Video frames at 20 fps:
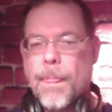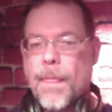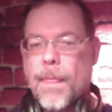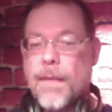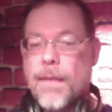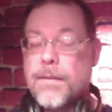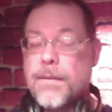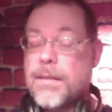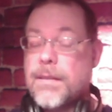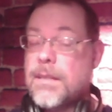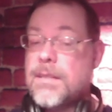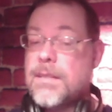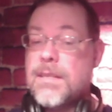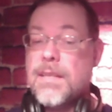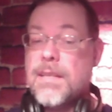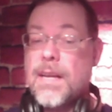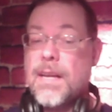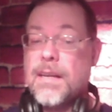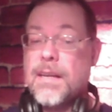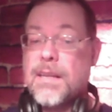Didn't see
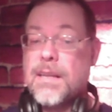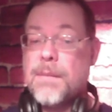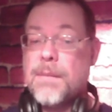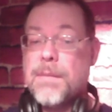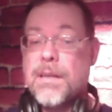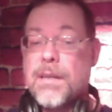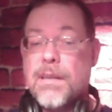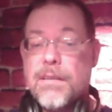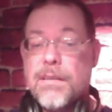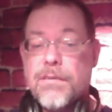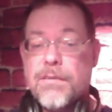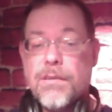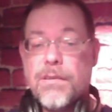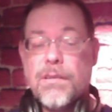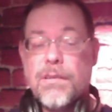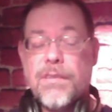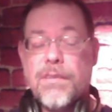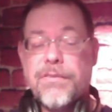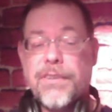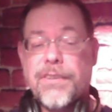that coming. I
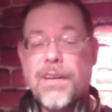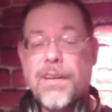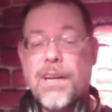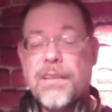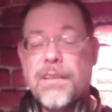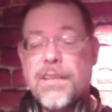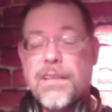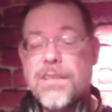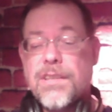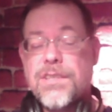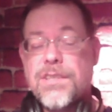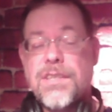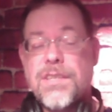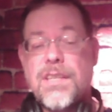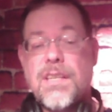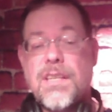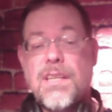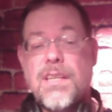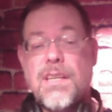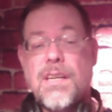totally forgot that
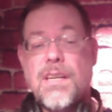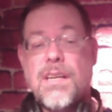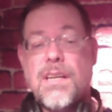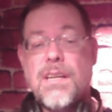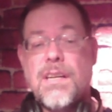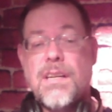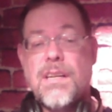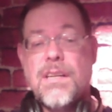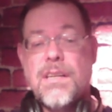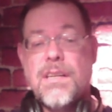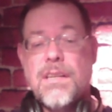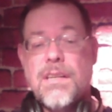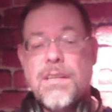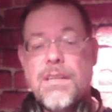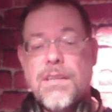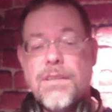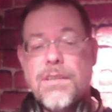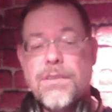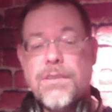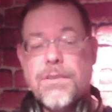she
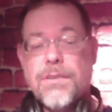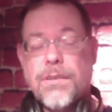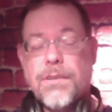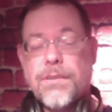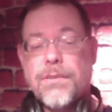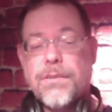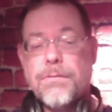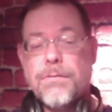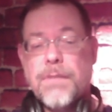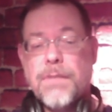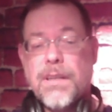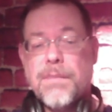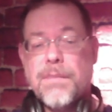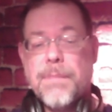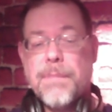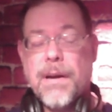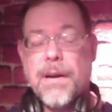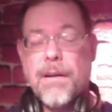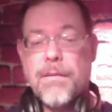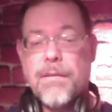took the Ring of
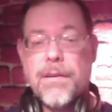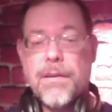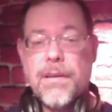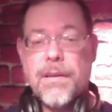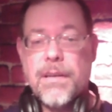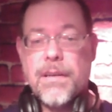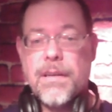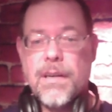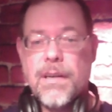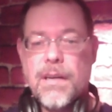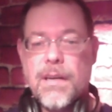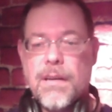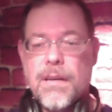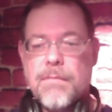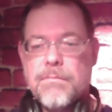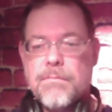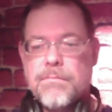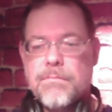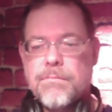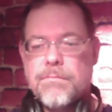Power.
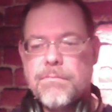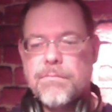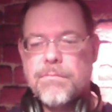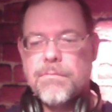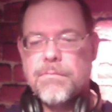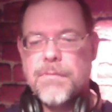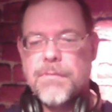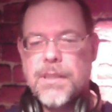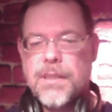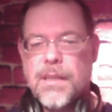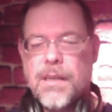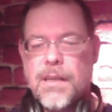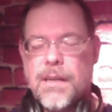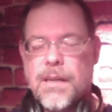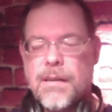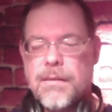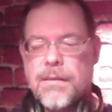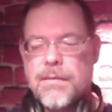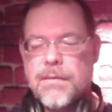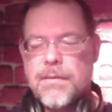
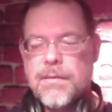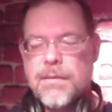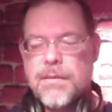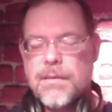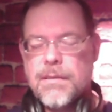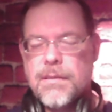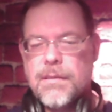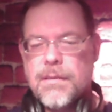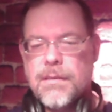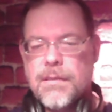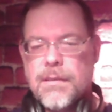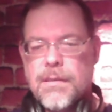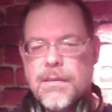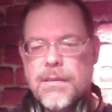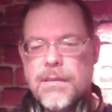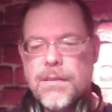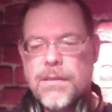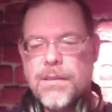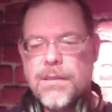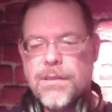Yeah.
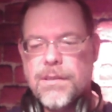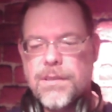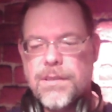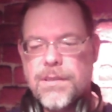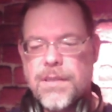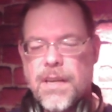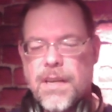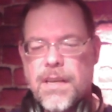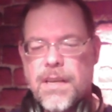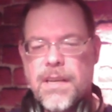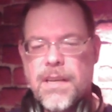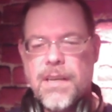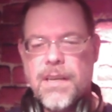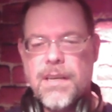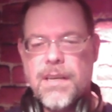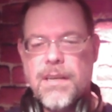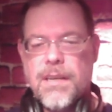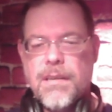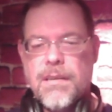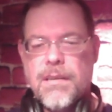Stayed
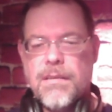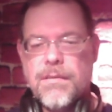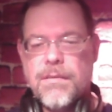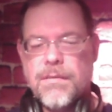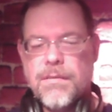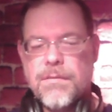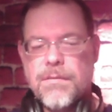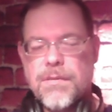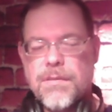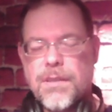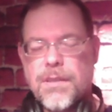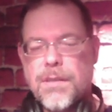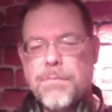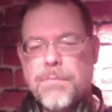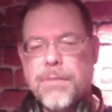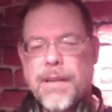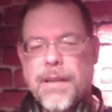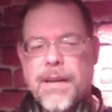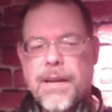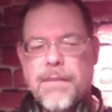hidden. It was a good
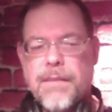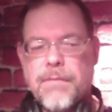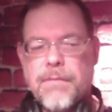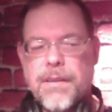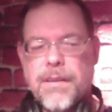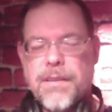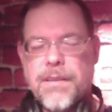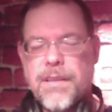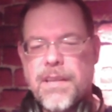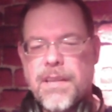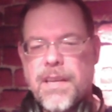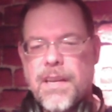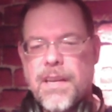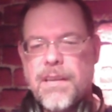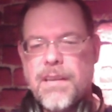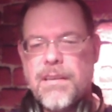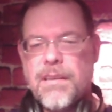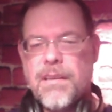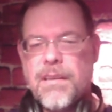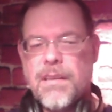plan. Wait to the
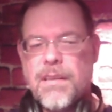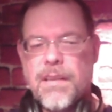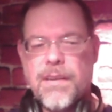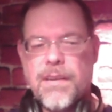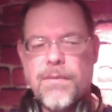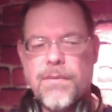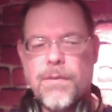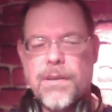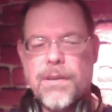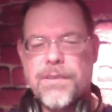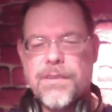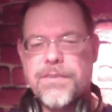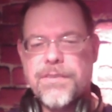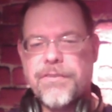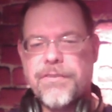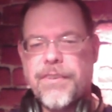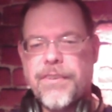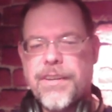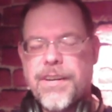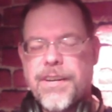end. Let everyone else
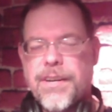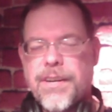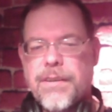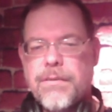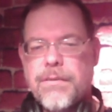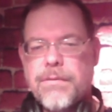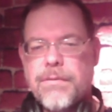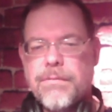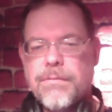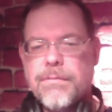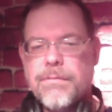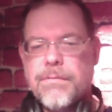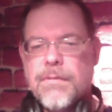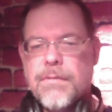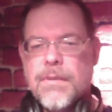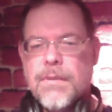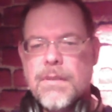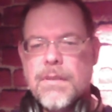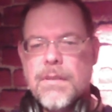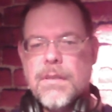fight it out.
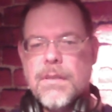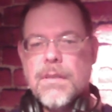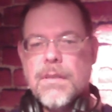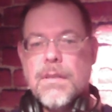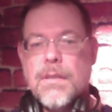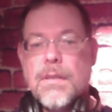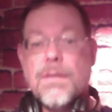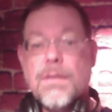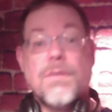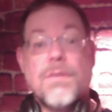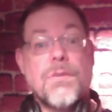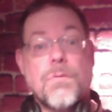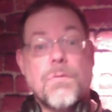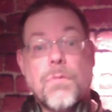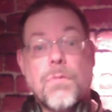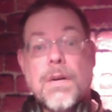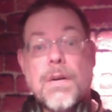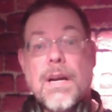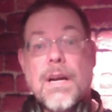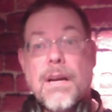It's
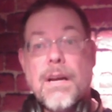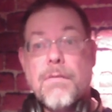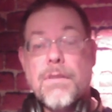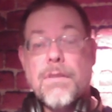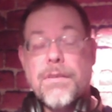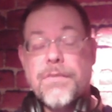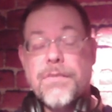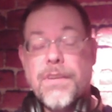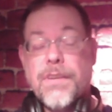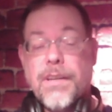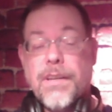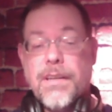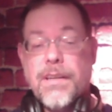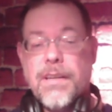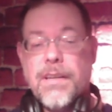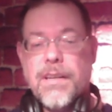what I would have done.